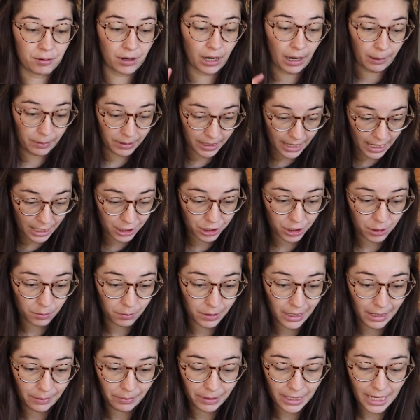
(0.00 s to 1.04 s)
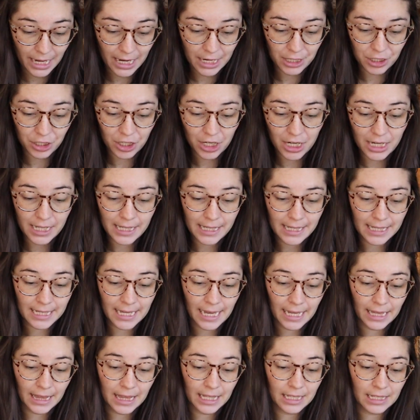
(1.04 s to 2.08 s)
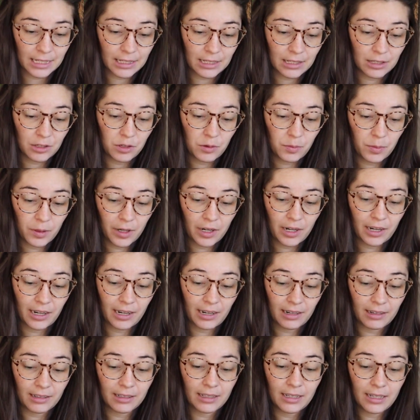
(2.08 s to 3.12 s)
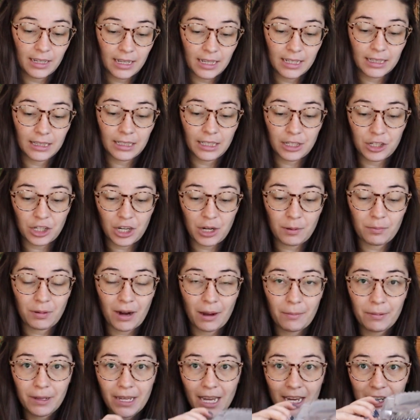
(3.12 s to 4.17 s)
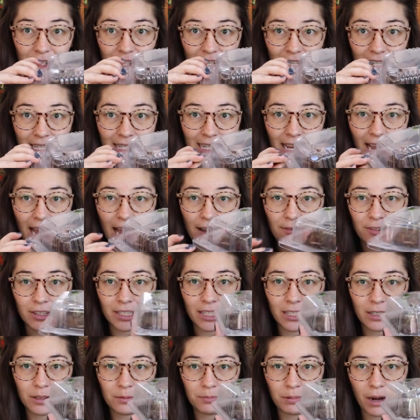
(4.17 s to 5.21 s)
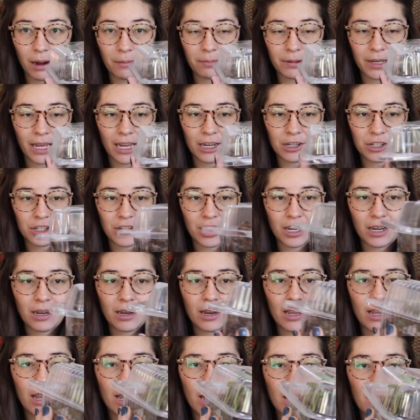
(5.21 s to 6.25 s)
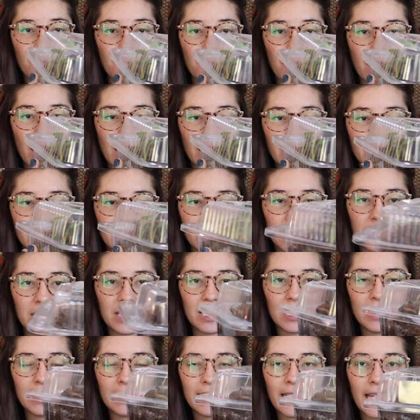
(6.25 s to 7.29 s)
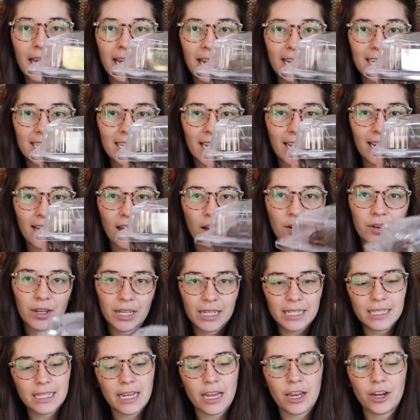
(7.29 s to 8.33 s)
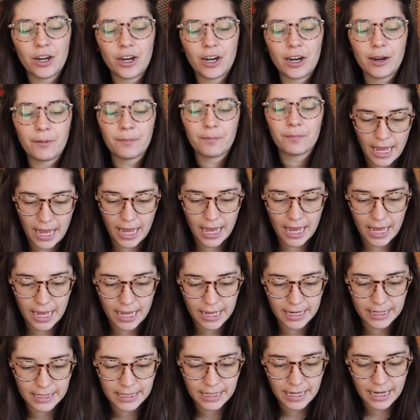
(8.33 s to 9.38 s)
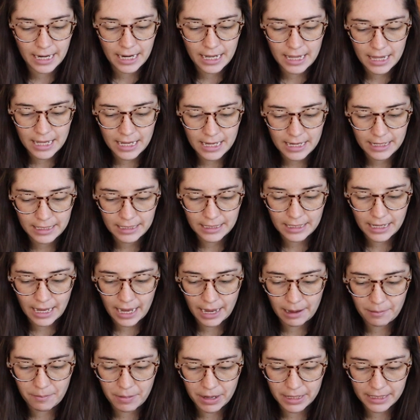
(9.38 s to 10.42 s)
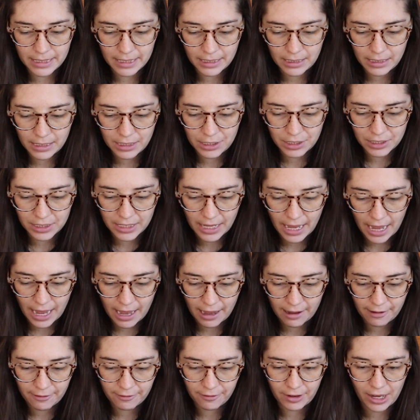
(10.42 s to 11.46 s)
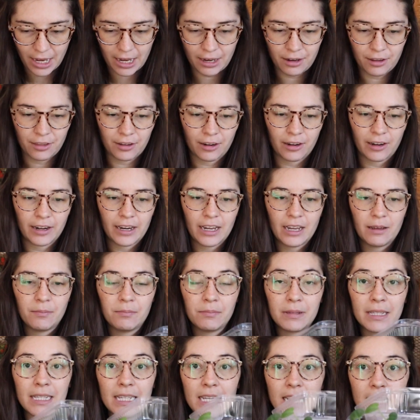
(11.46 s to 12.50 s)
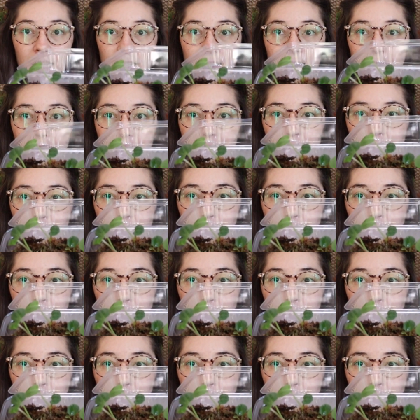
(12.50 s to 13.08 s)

propagations, like the super legit propagations, I have a little propagation box. This is a takeout container, and in this I basically just have Antherium Seeds